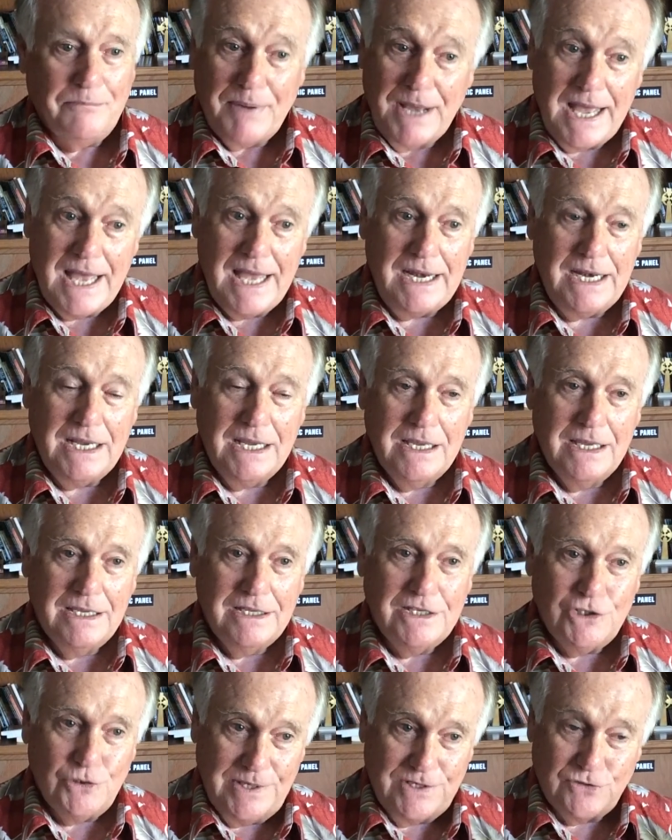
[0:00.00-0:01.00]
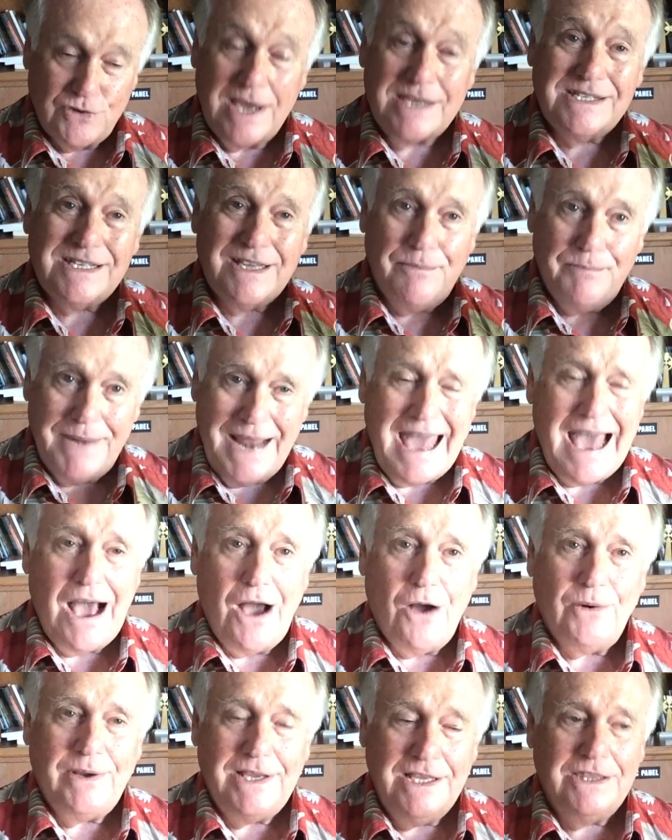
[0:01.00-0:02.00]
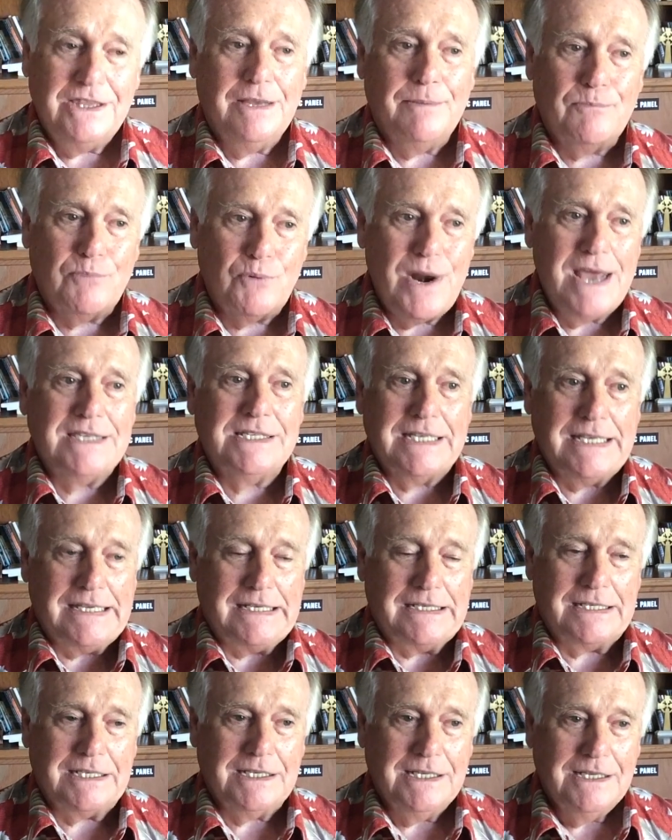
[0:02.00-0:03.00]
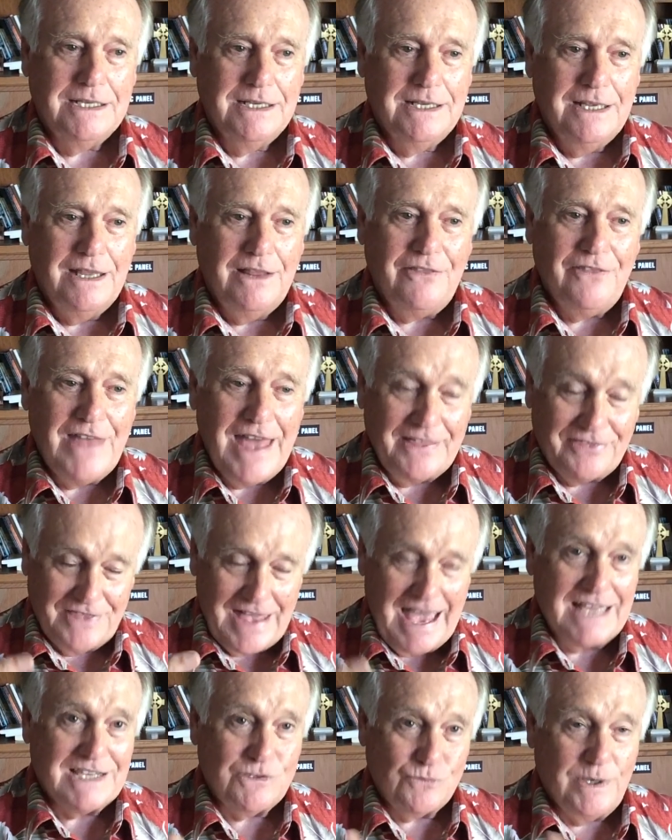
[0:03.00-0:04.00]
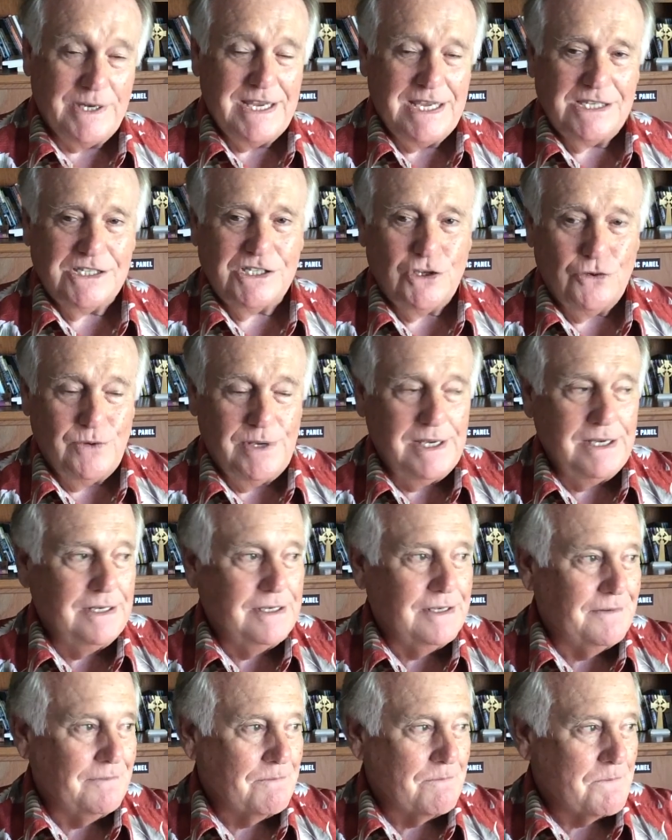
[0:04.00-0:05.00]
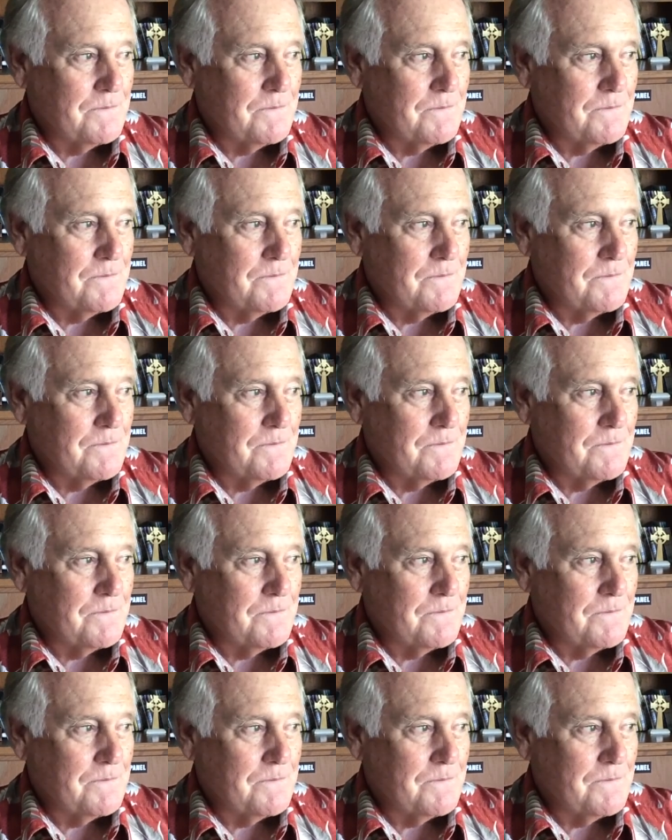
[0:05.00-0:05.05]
But do we trust him now in the present that that's what he's doing?